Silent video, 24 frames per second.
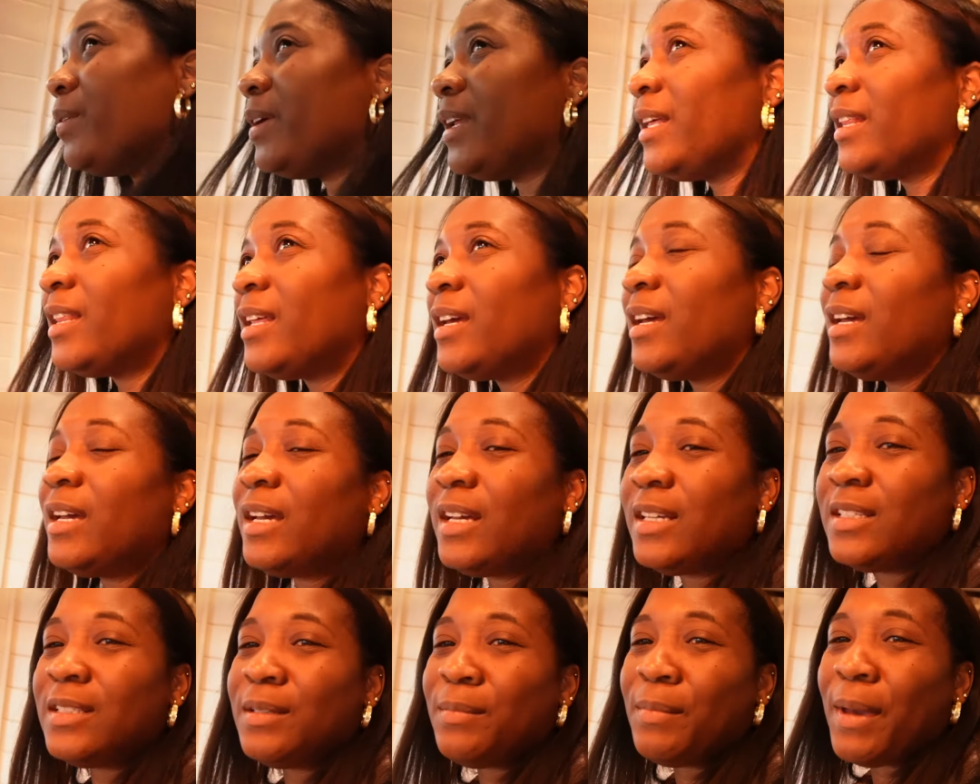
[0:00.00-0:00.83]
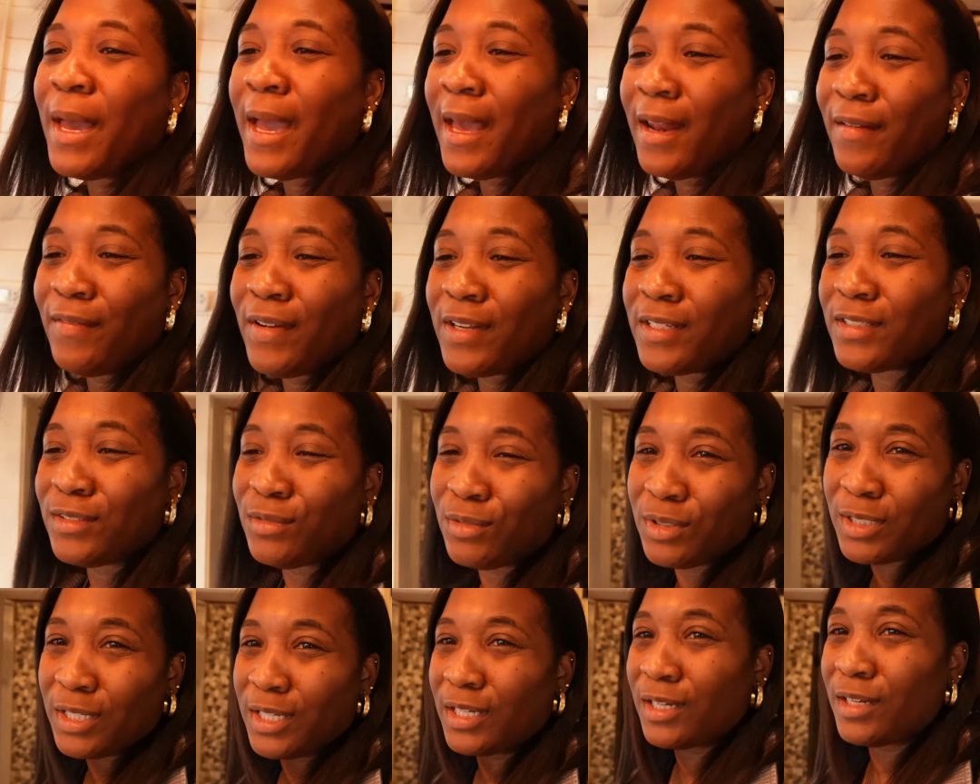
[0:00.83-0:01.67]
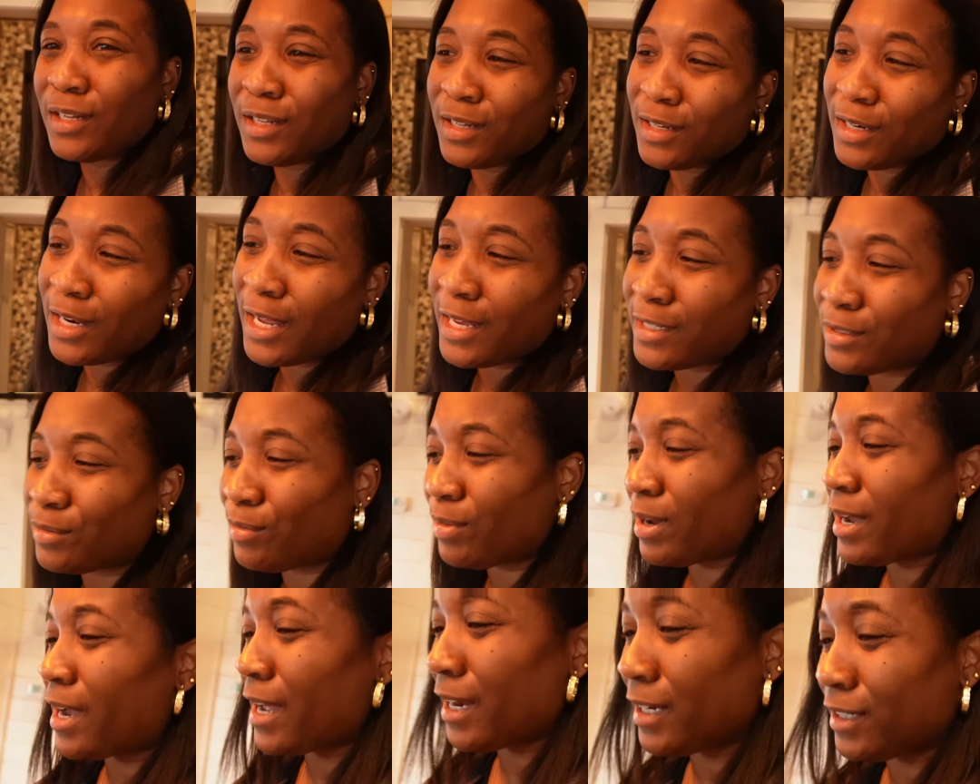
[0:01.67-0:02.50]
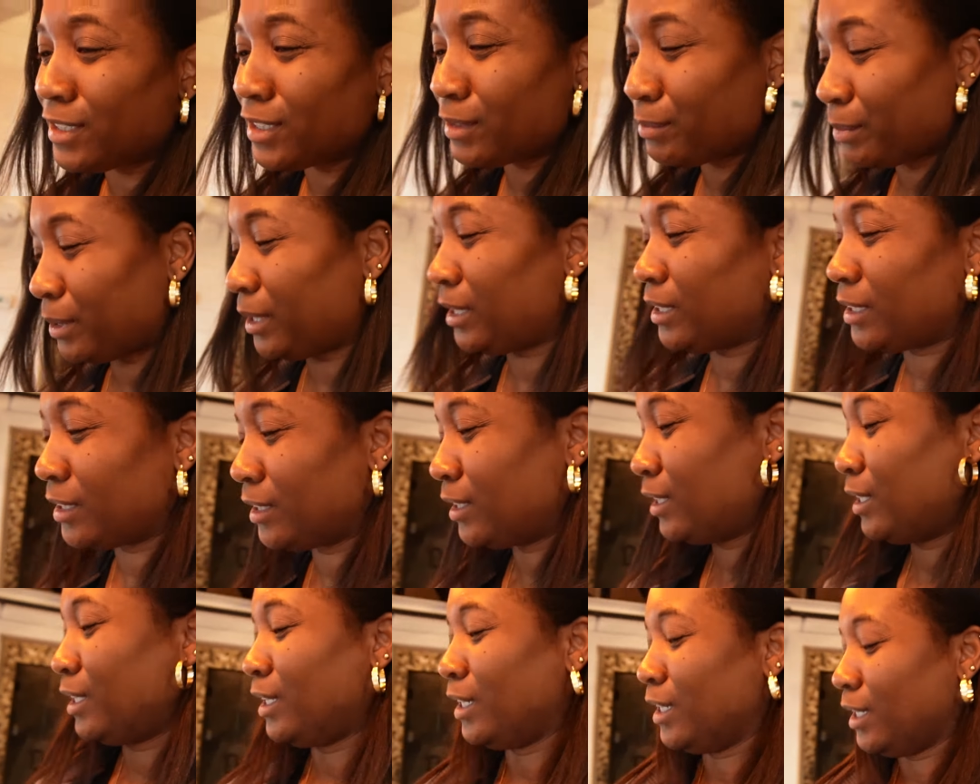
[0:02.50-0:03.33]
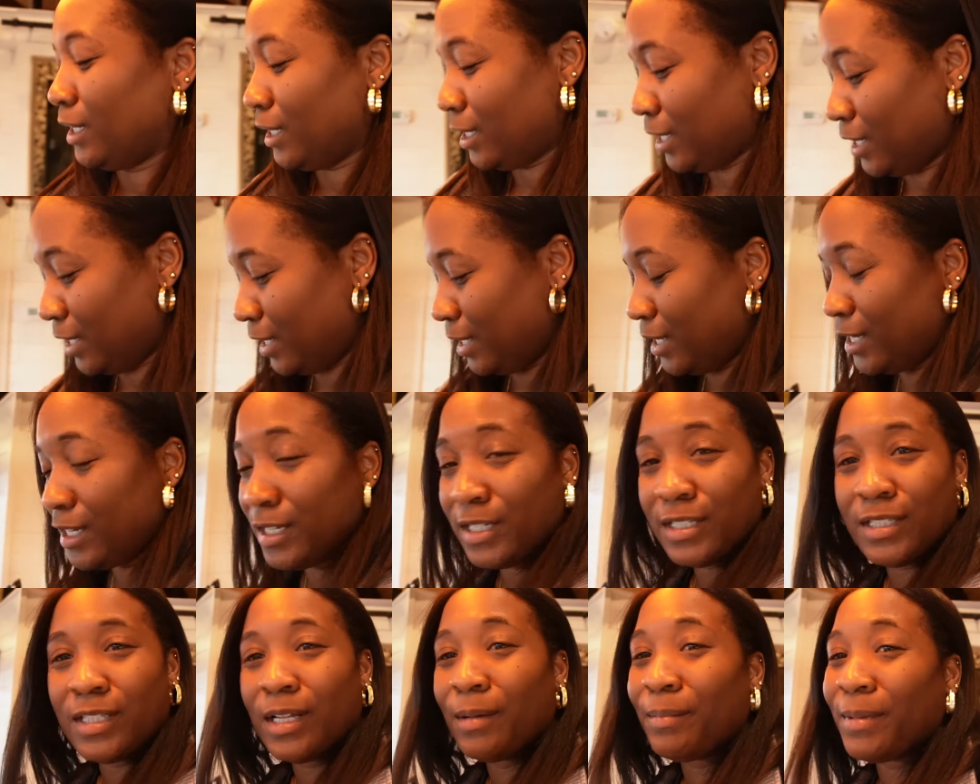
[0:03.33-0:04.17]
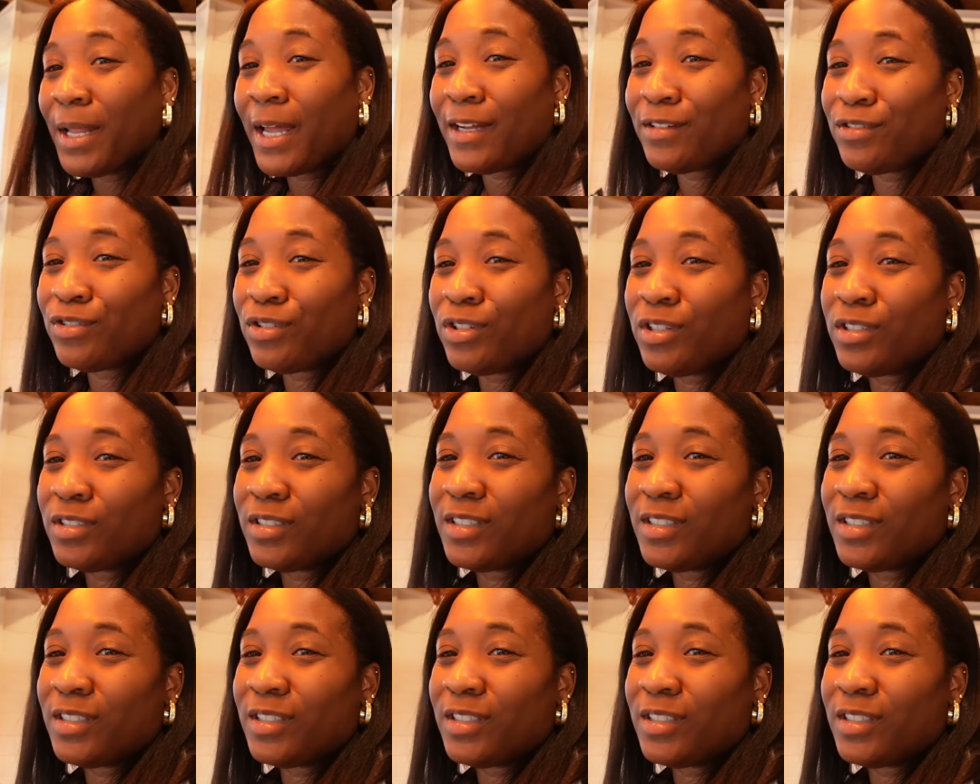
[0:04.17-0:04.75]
anything. Is it bad if I just want to get another glass of wine and just be some like drunk?